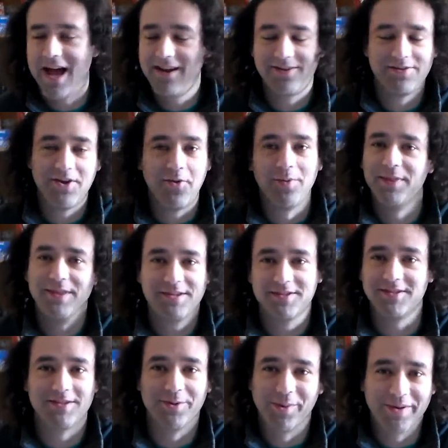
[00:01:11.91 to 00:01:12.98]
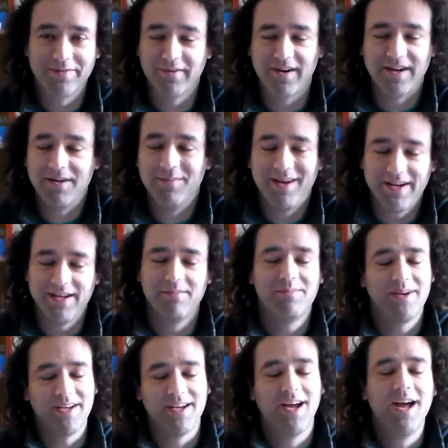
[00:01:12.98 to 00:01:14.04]
I don't know what this is doing for anybody,
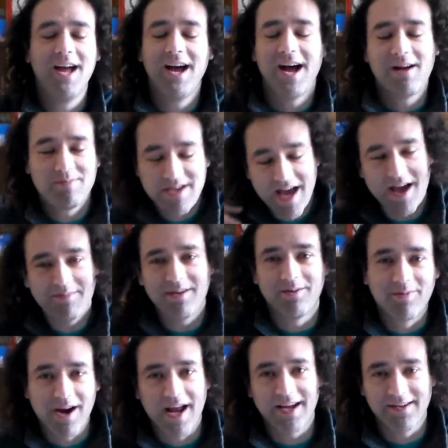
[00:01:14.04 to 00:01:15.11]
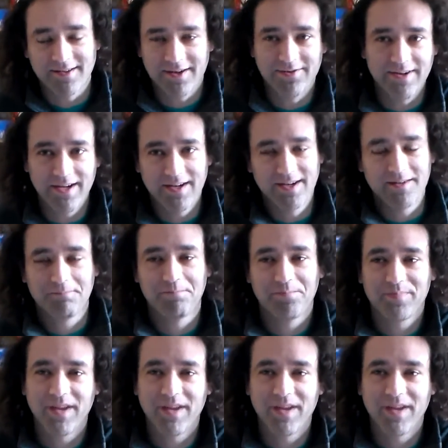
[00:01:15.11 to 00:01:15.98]
but I'll be happy when I can donate it.